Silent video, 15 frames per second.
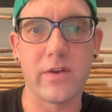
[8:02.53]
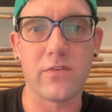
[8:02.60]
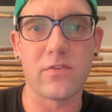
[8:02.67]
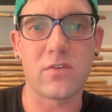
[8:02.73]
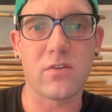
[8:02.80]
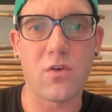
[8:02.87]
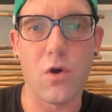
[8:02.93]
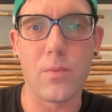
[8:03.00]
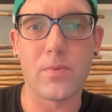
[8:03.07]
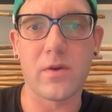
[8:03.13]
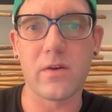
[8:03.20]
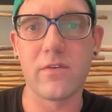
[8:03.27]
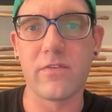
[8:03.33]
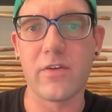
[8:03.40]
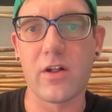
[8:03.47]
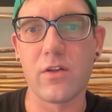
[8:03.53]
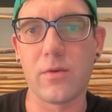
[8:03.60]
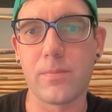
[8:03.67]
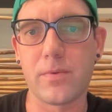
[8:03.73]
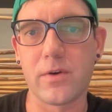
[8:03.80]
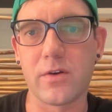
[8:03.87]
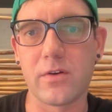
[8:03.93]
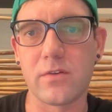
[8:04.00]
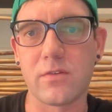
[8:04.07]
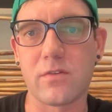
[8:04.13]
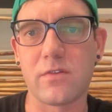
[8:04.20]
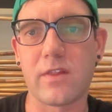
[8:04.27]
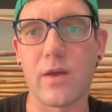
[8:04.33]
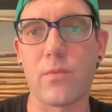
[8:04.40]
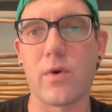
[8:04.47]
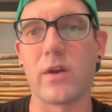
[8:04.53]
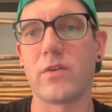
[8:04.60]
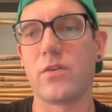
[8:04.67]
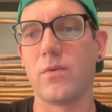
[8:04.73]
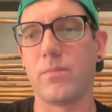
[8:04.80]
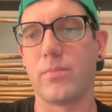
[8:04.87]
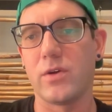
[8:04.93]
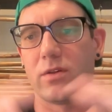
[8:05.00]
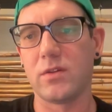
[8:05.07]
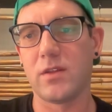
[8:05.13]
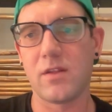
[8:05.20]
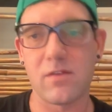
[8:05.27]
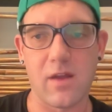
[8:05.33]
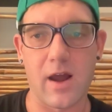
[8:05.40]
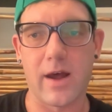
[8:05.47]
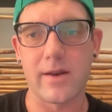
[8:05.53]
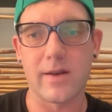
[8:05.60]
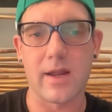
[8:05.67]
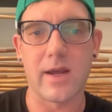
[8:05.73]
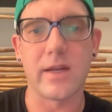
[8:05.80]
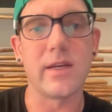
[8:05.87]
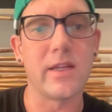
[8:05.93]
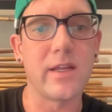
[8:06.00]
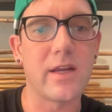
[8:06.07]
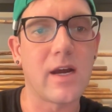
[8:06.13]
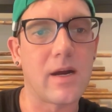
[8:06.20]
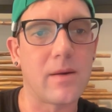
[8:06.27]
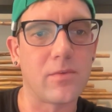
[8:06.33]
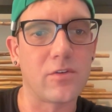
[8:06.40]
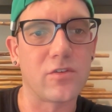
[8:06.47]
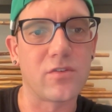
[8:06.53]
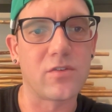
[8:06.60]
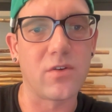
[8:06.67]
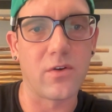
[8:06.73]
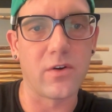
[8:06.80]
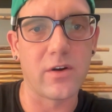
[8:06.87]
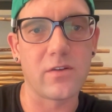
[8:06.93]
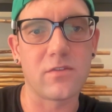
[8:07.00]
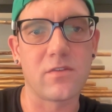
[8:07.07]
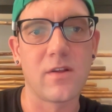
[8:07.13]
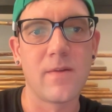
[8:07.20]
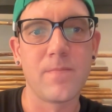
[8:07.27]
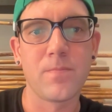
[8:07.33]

of scope to developers that want to build these online e-commerce stores.